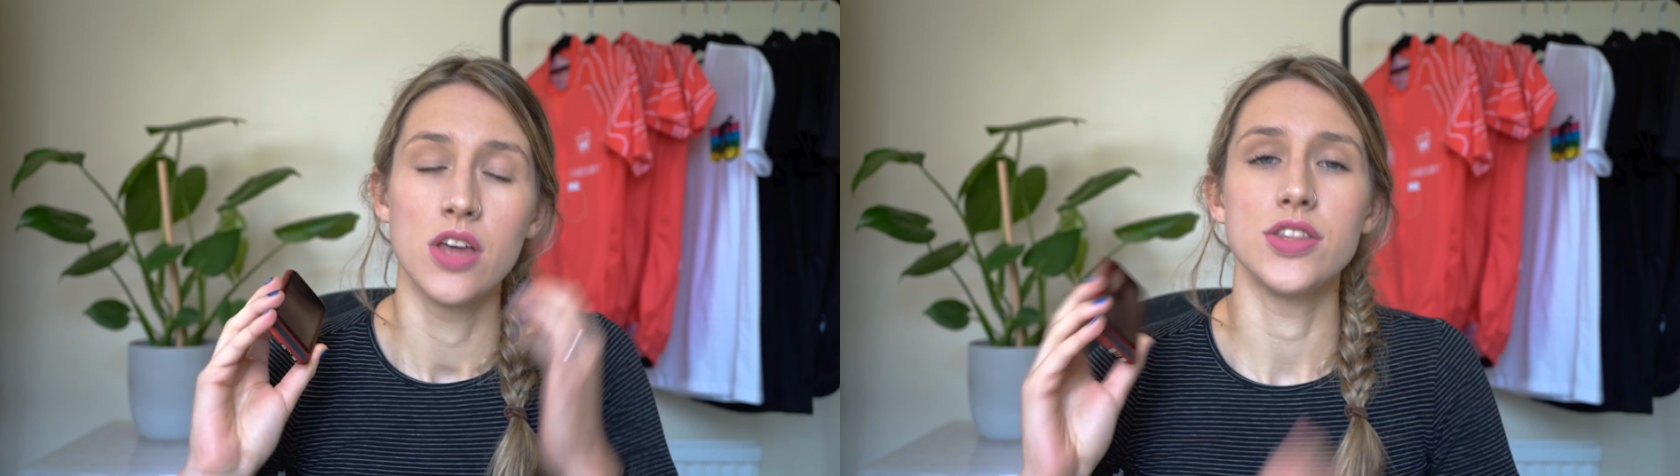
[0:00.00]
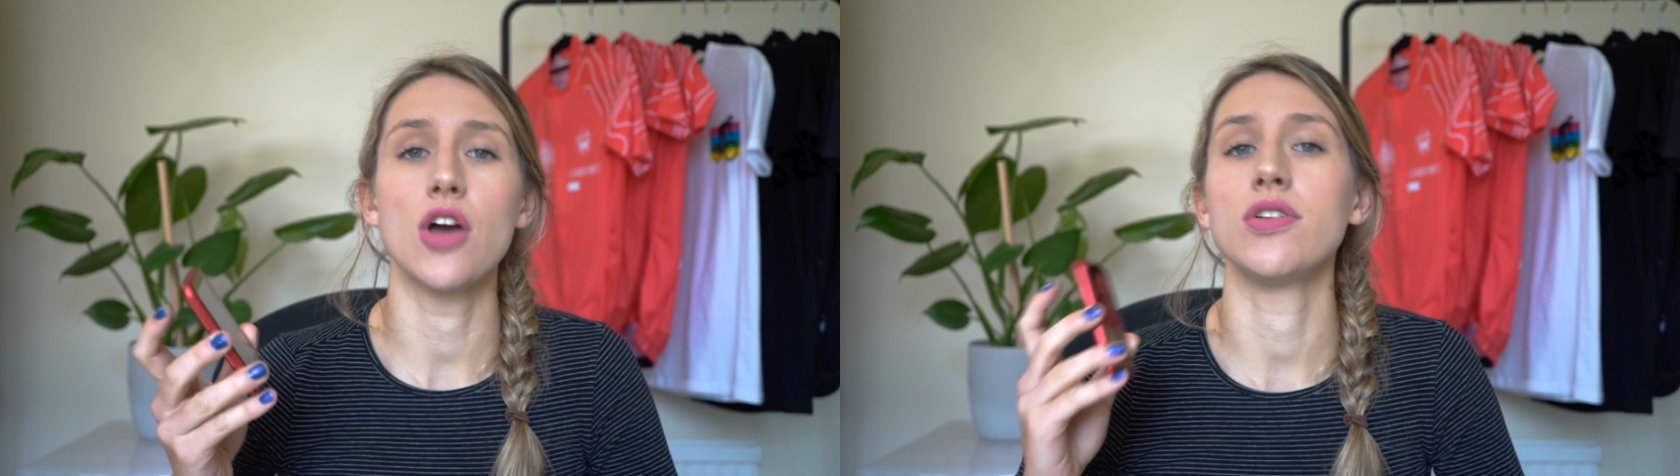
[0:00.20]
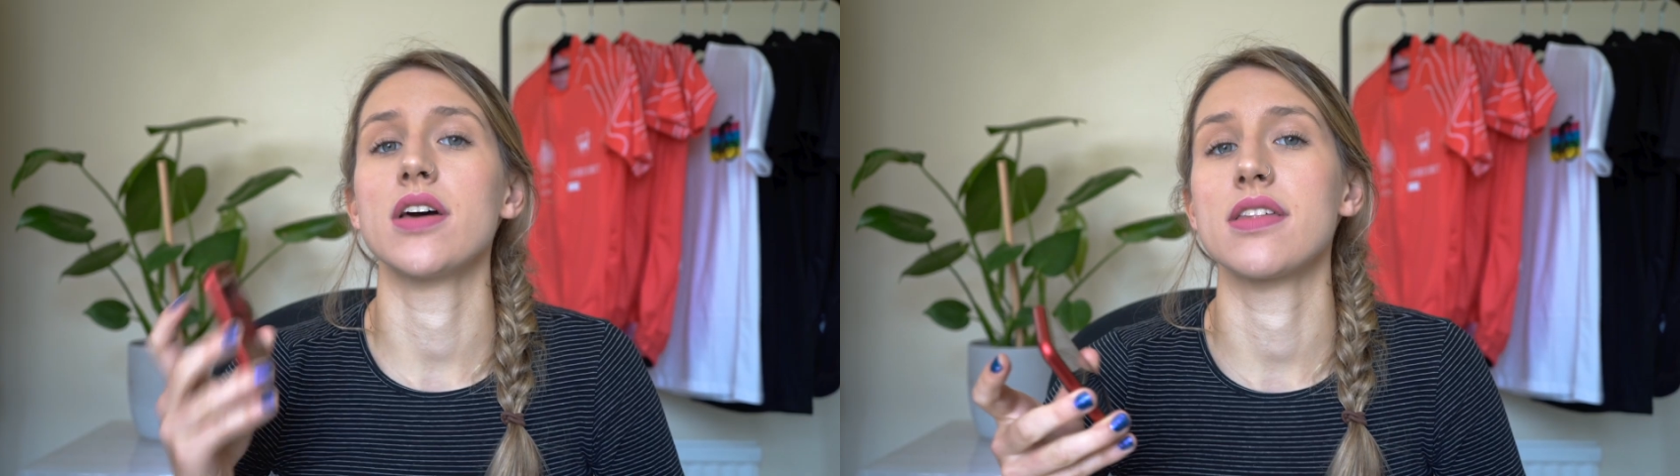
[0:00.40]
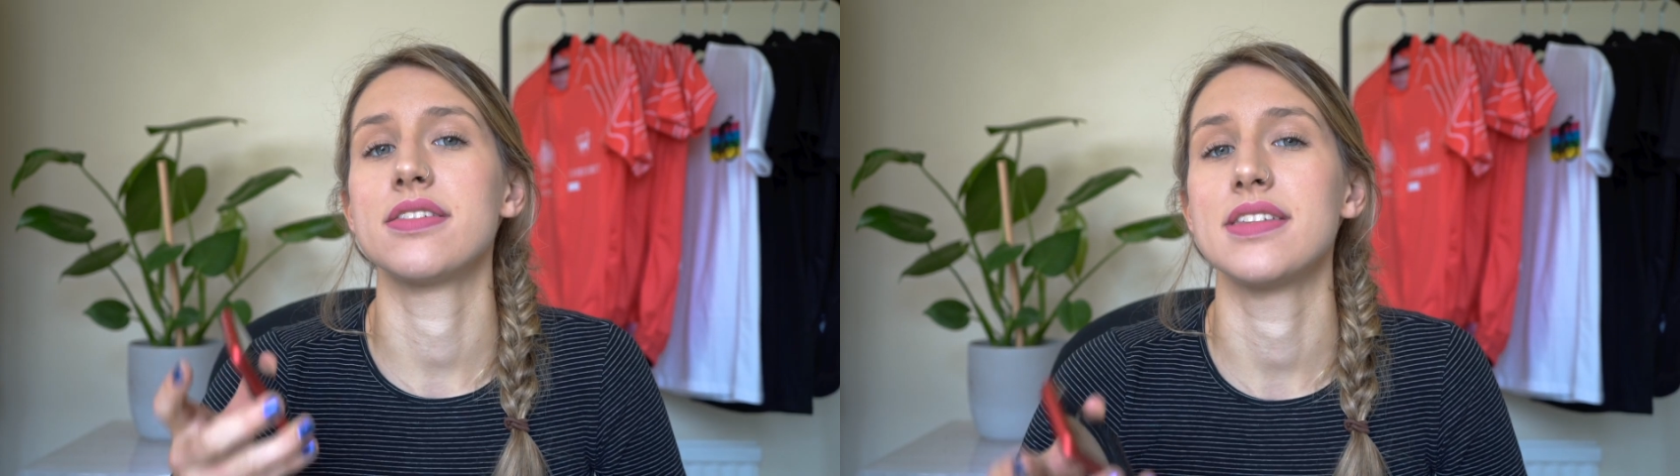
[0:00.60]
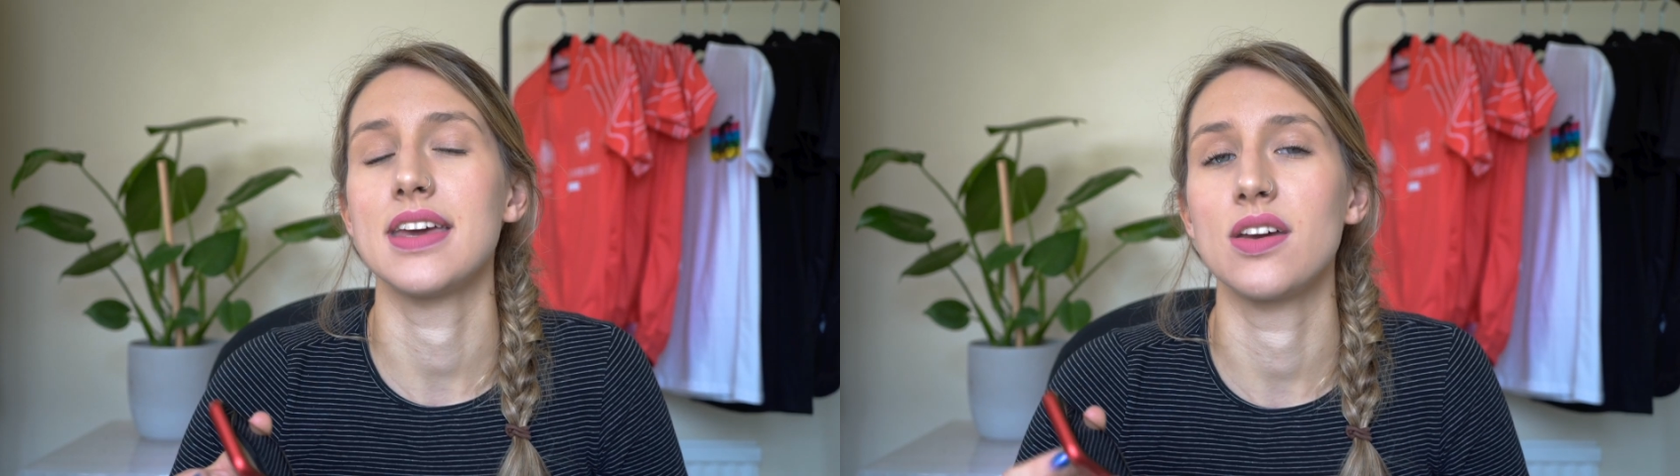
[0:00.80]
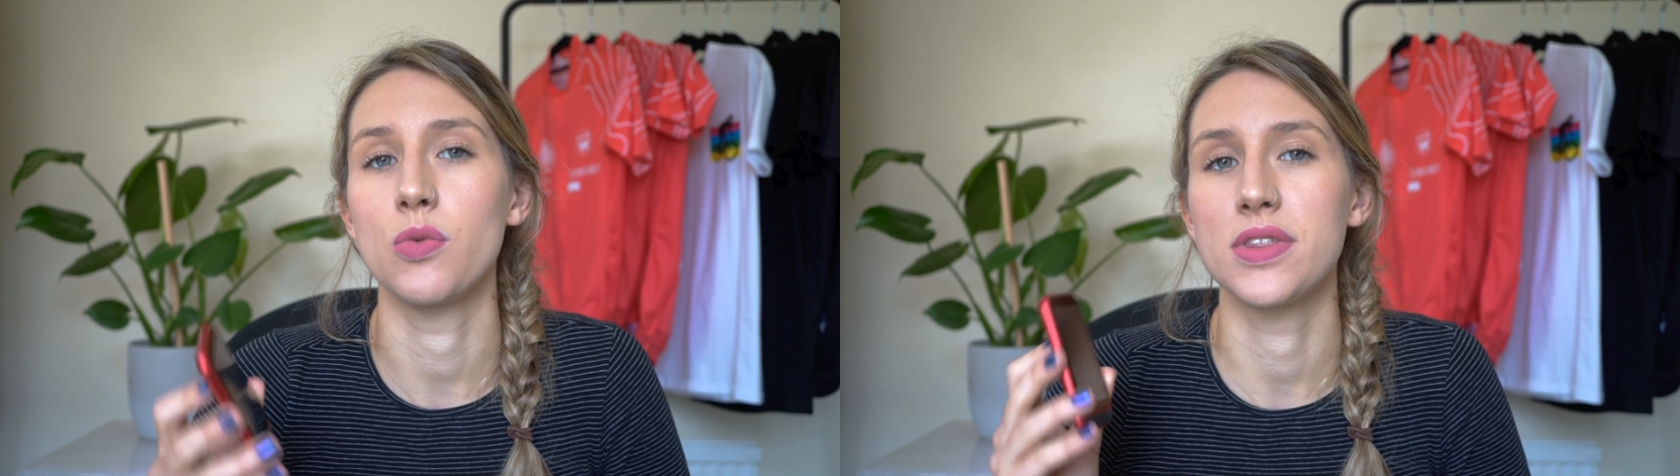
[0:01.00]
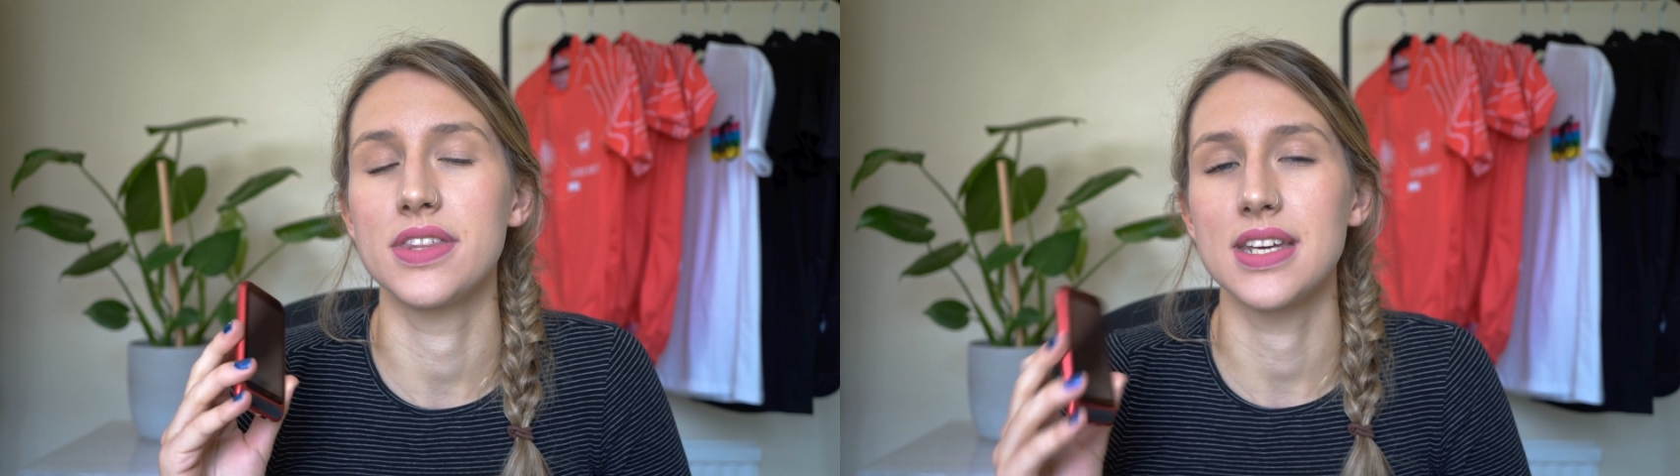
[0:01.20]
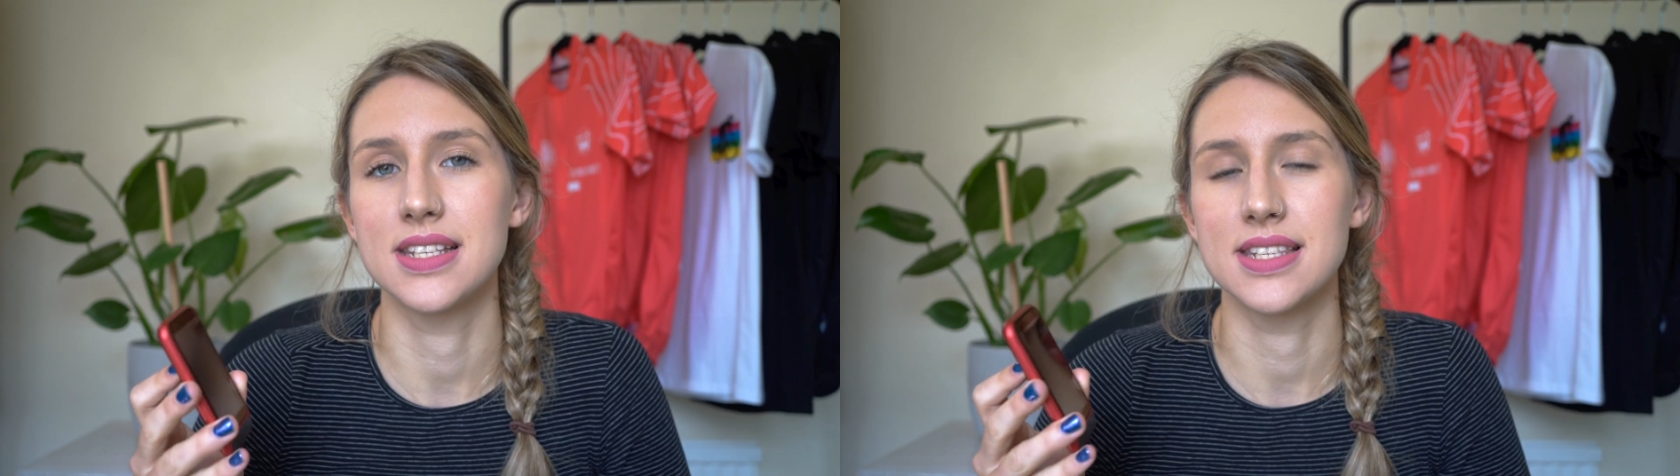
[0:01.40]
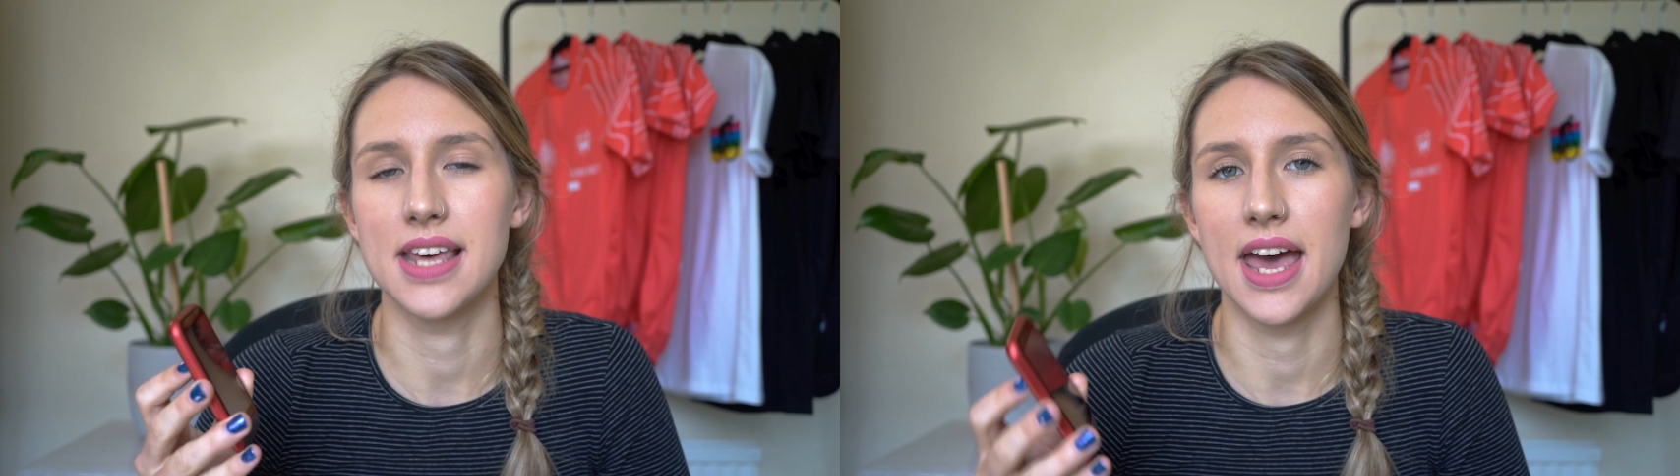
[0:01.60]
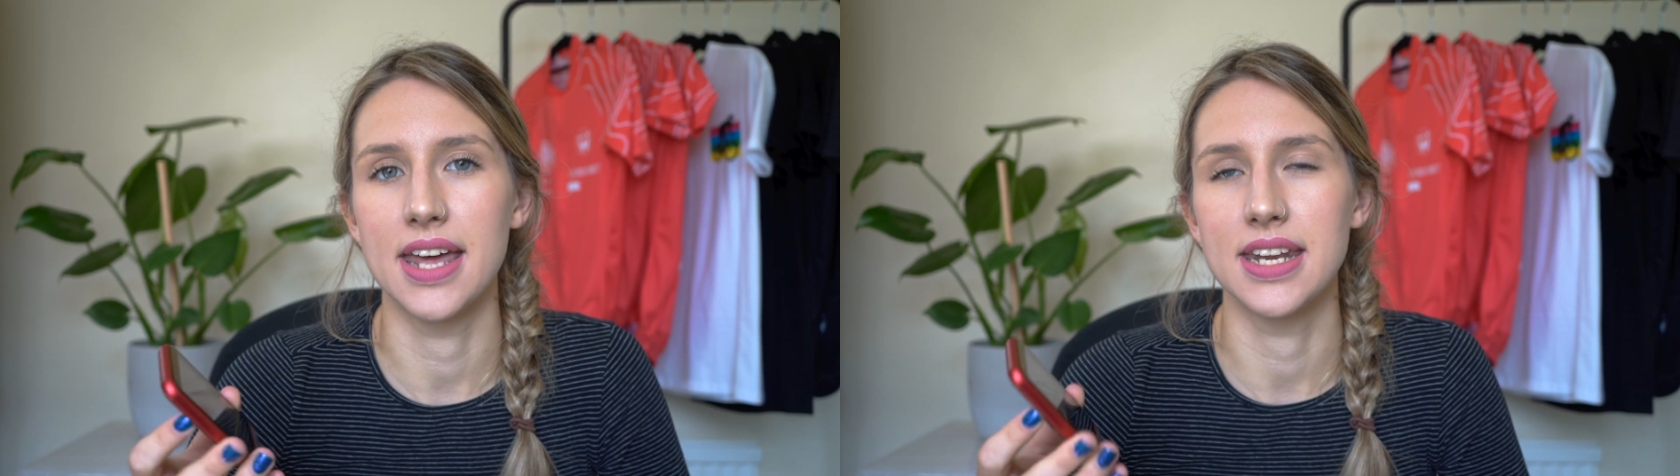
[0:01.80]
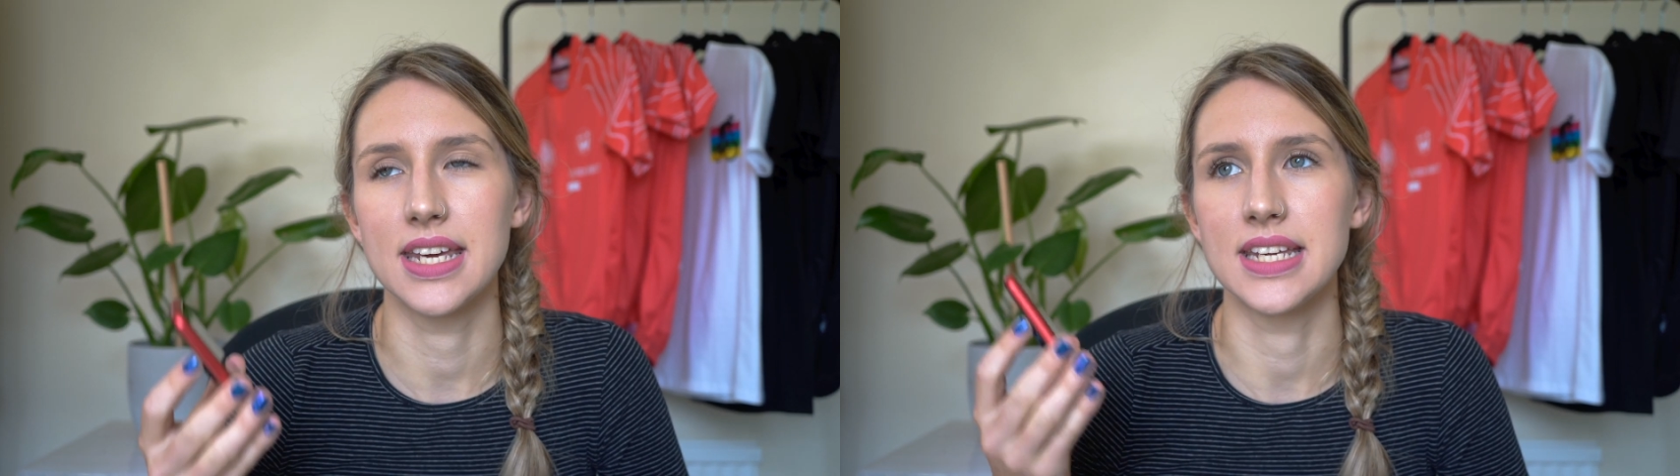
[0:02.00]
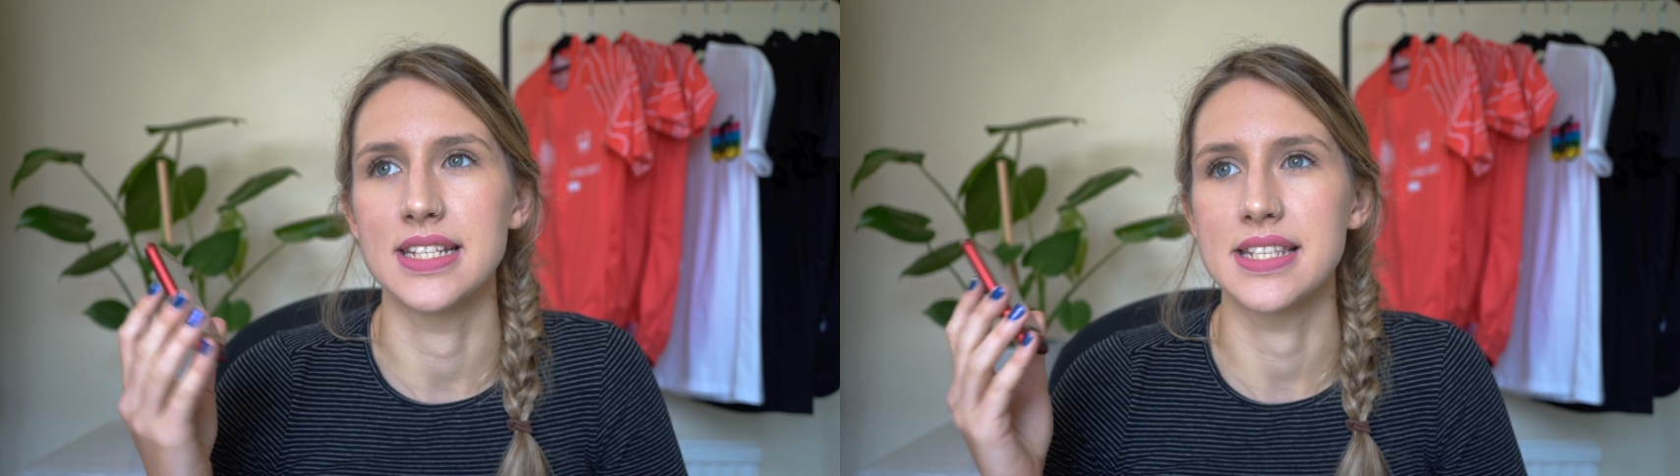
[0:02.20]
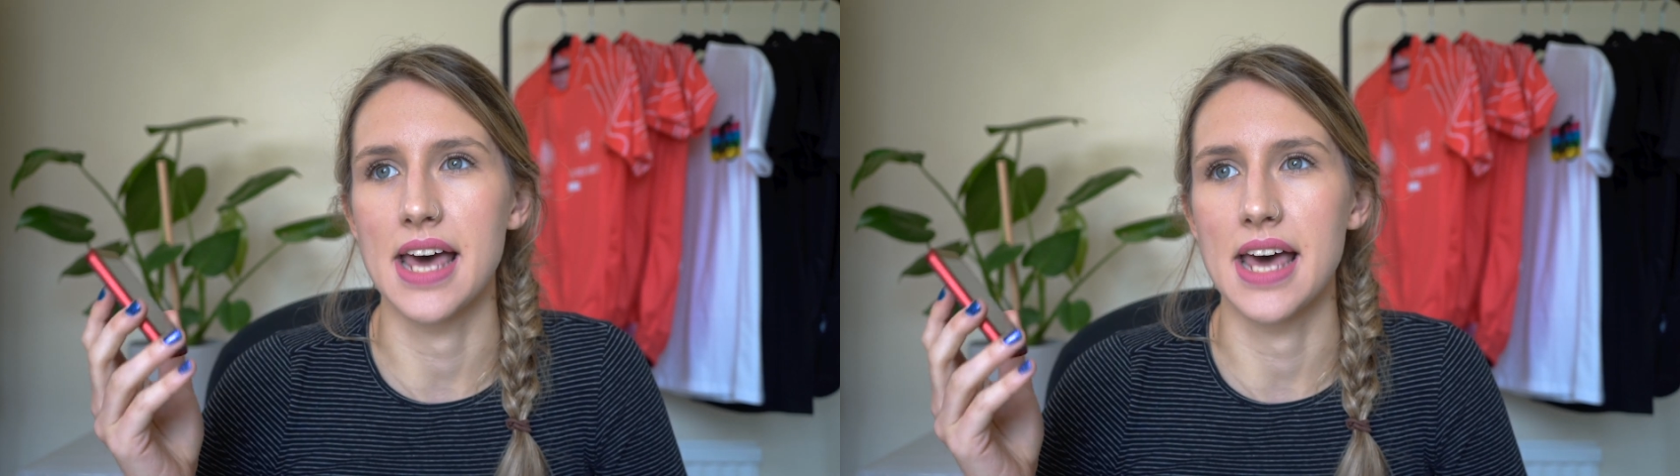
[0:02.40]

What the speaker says: The only other thing with this then is